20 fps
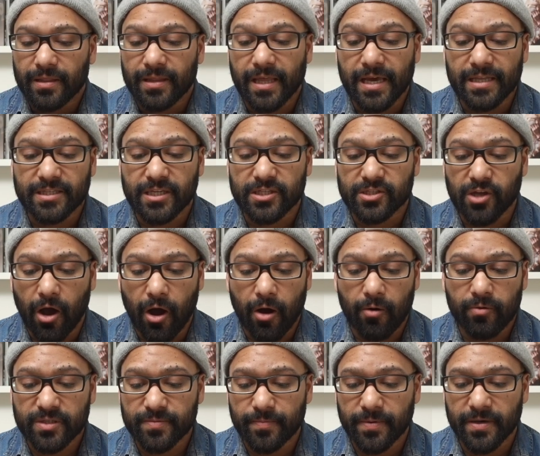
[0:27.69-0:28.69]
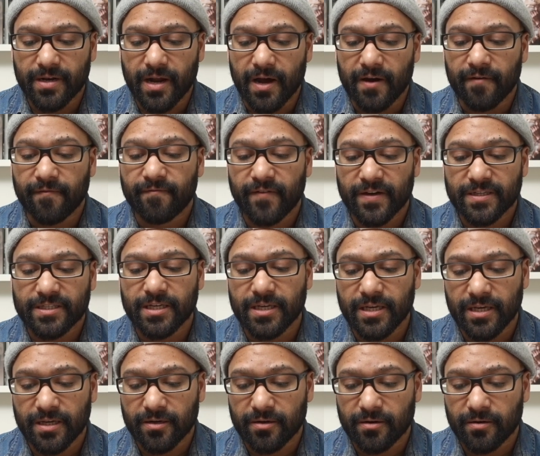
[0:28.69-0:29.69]
Lance has always been a fussy
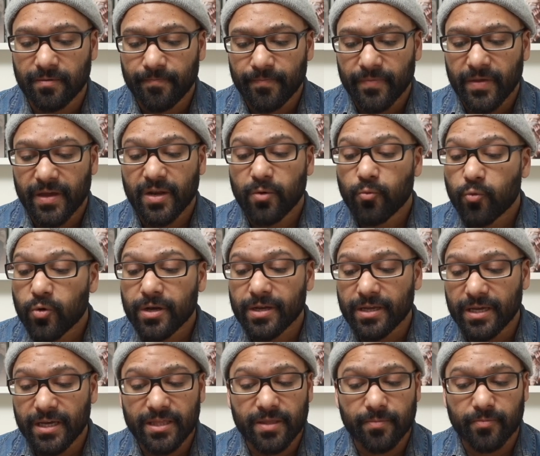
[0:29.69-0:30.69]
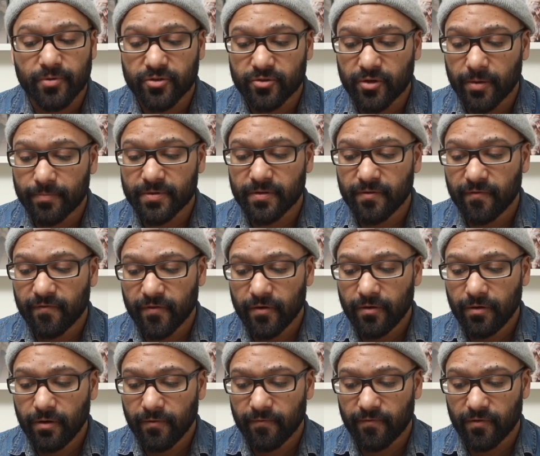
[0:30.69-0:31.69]
eater, and he wouldn't eat the prescription
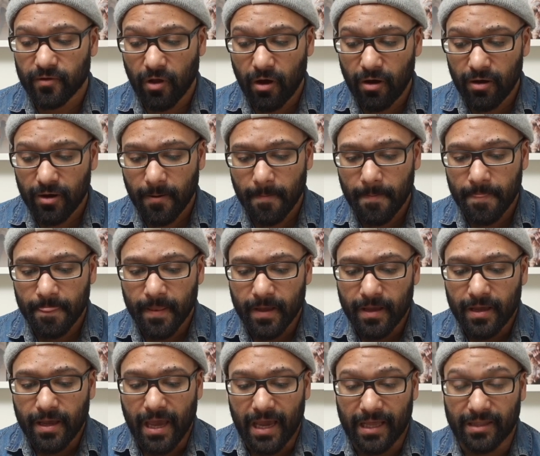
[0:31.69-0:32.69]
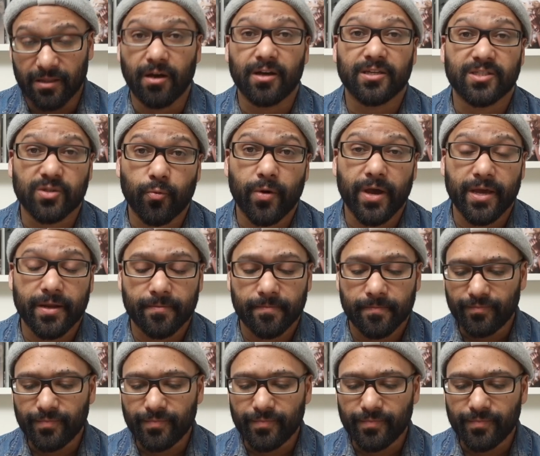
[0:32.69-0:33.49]
food for long and lost weight.